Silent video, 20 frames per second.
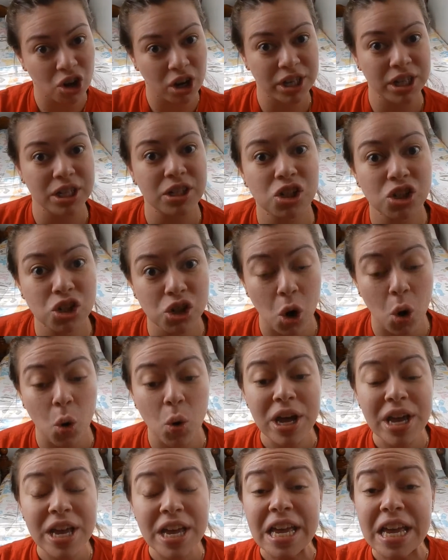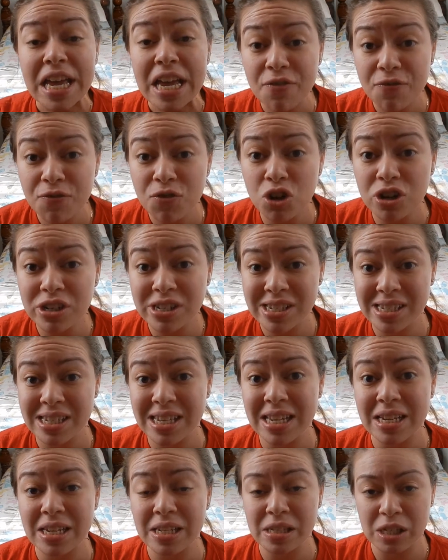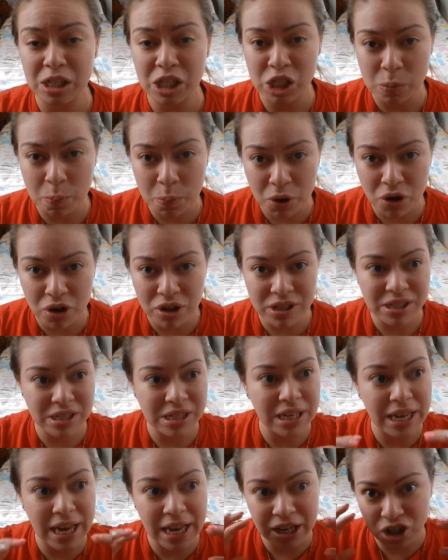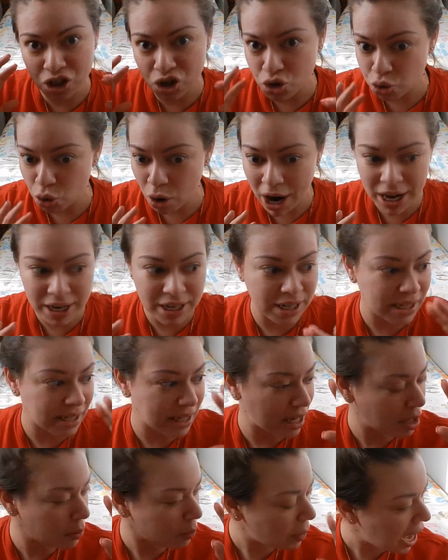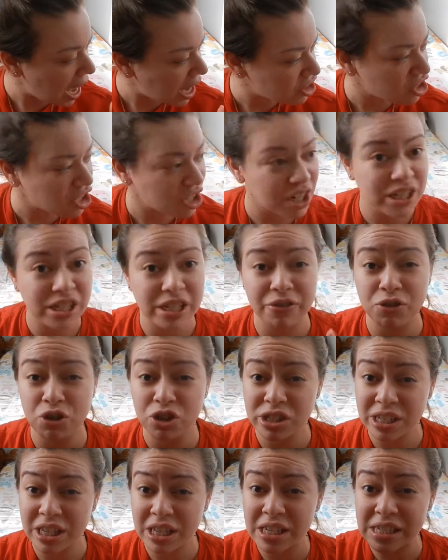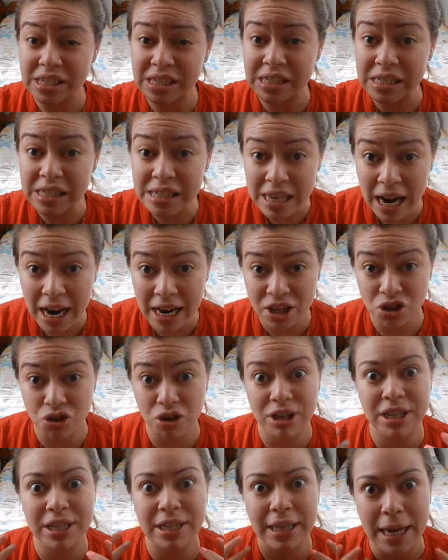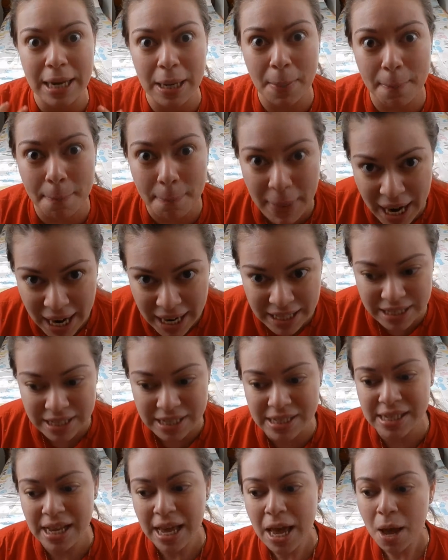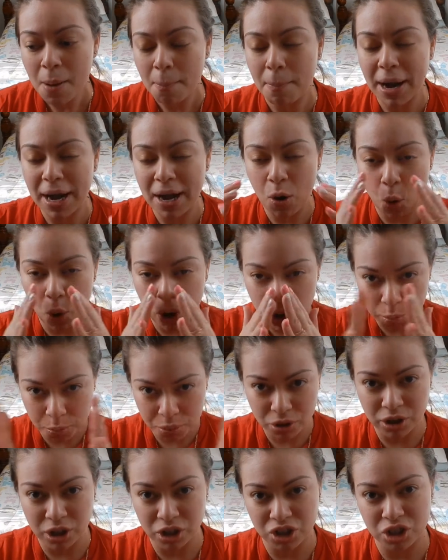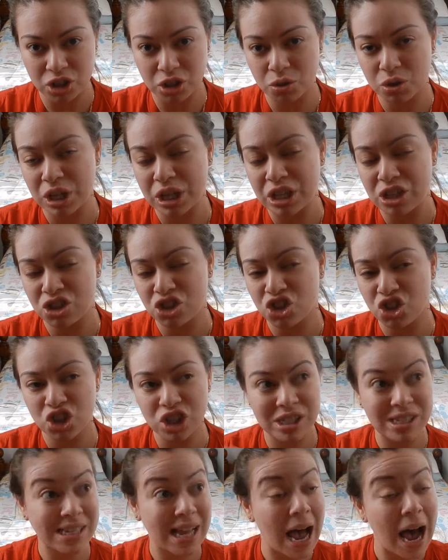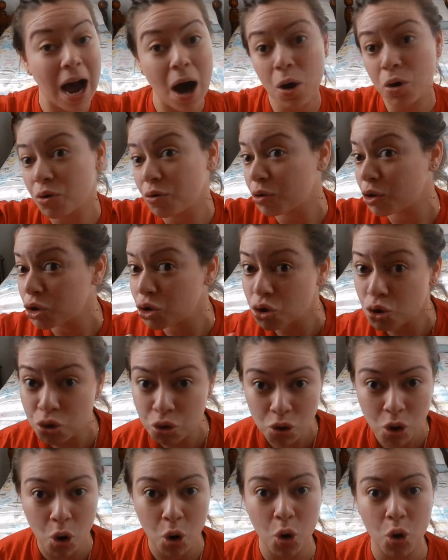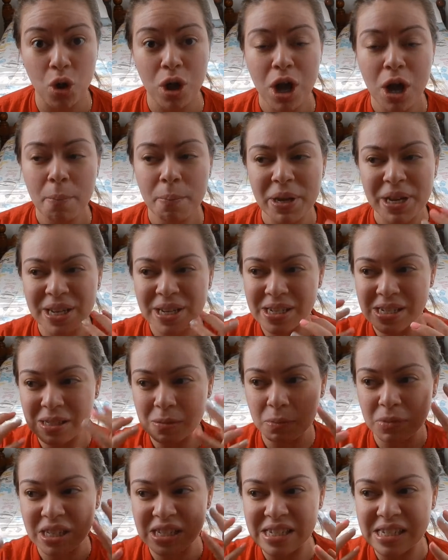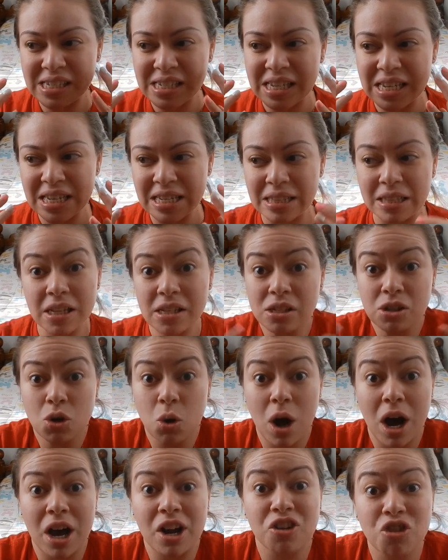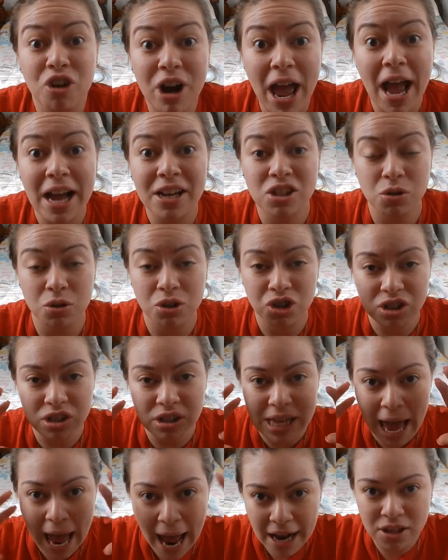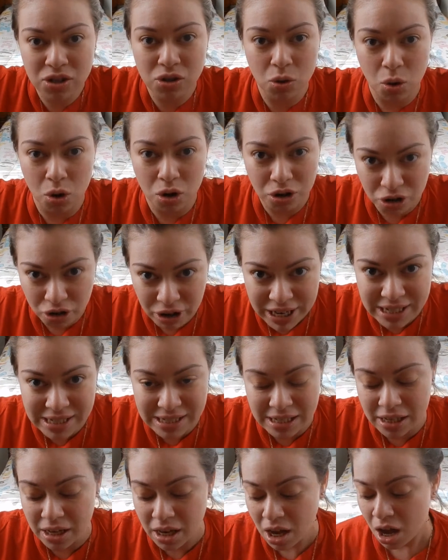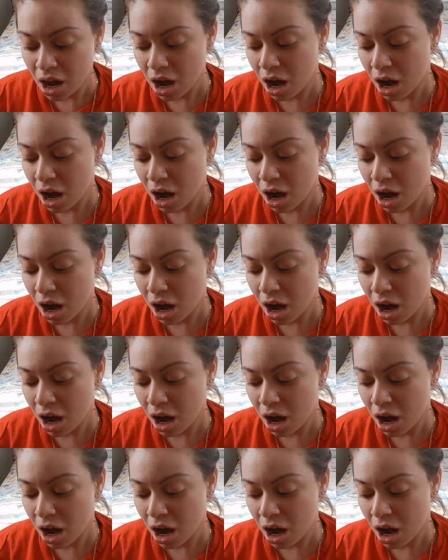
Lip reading: on it. So if your skin is experiencing any dryness, any patchiness, if your skin is dehydrated like mine is, my oil production is just out of control because the skin doesn't know how to react, so it just acts all crazy.